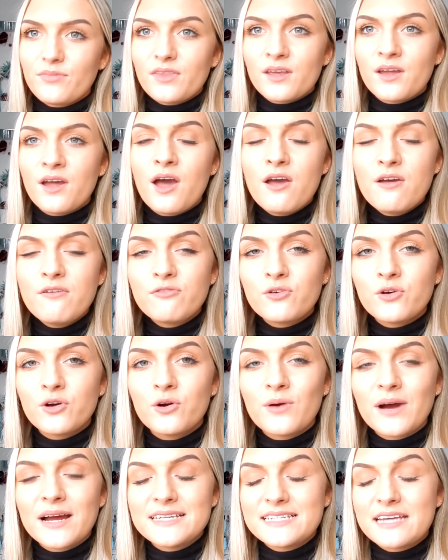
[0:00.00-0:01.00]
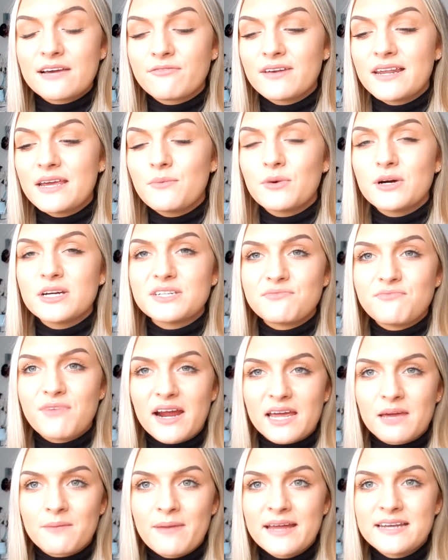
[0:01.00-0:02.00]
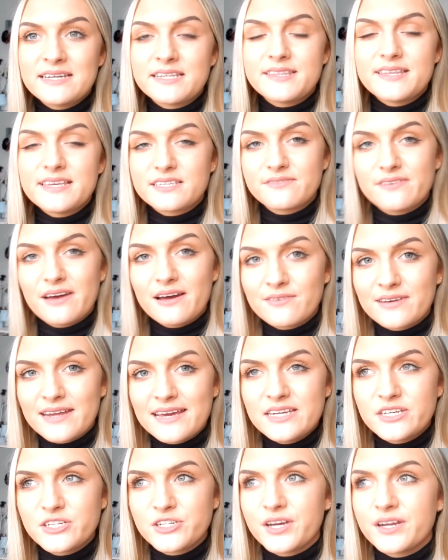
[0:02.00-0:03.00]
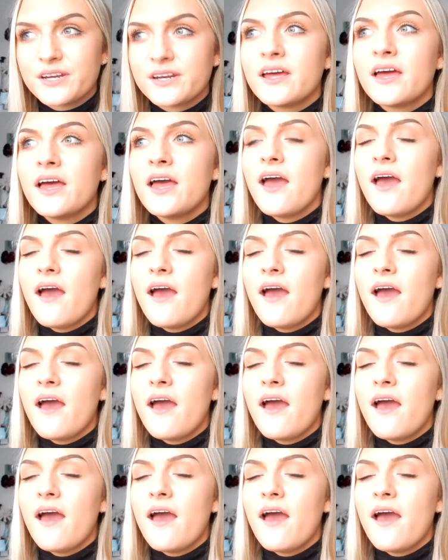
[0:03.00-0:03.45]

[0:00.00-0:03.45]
overall I definitely would recommend this foundation.